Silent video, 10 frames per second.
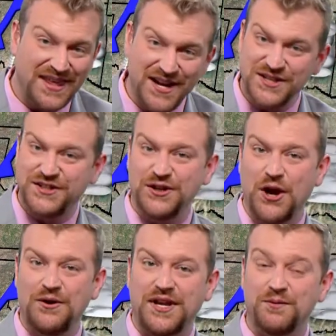That is
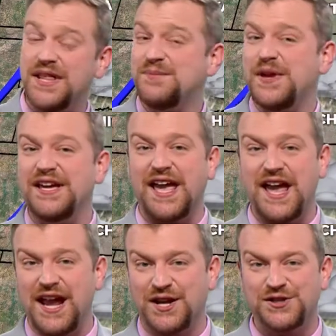denoted with a big
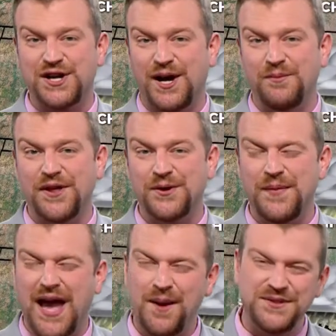H on weather
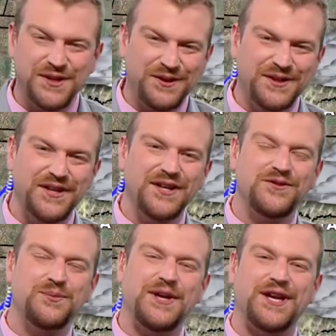maps, and you can think
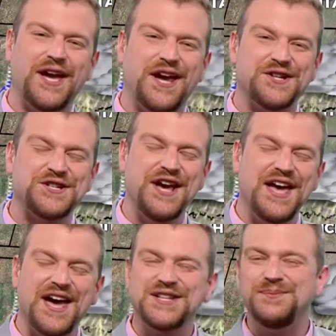of the big H
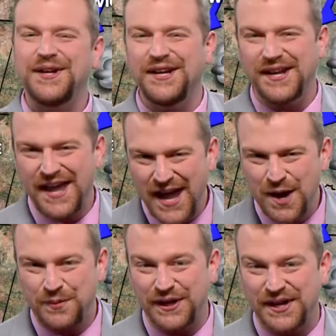as meaning
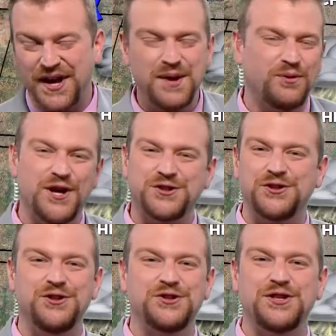happy. High pressure
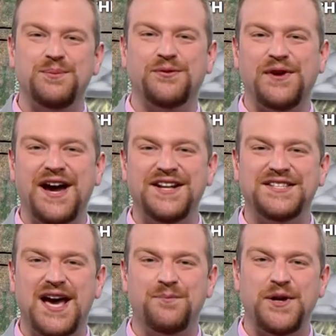usually provides
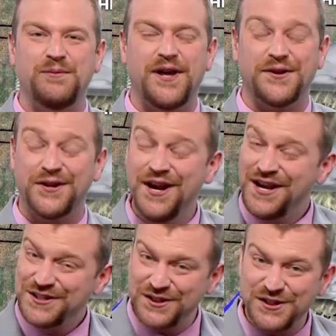happy weather
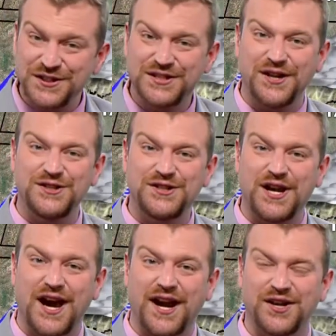such as
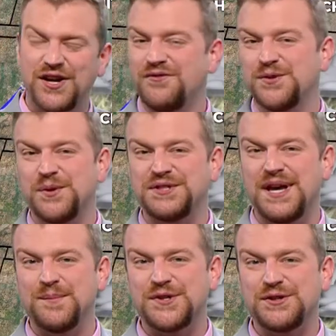sunshine, comfortable
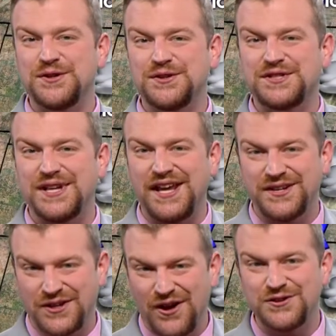temperatures,
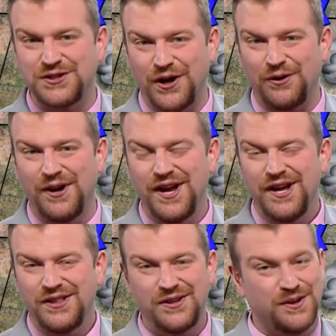and also
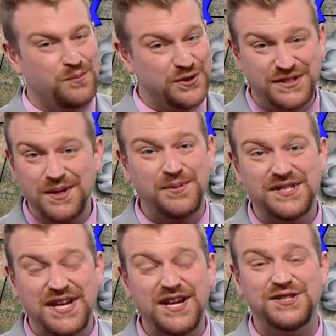the
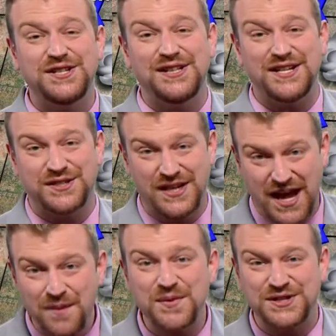precipitationless
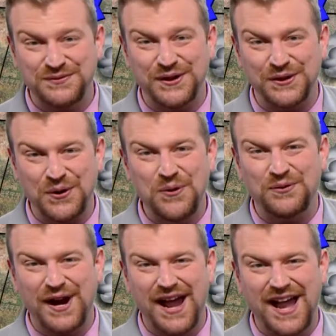atmosphere
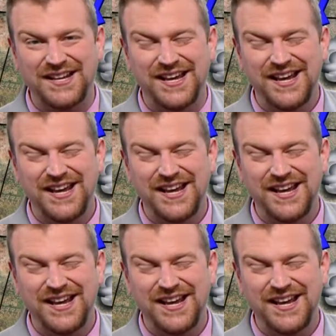overhead.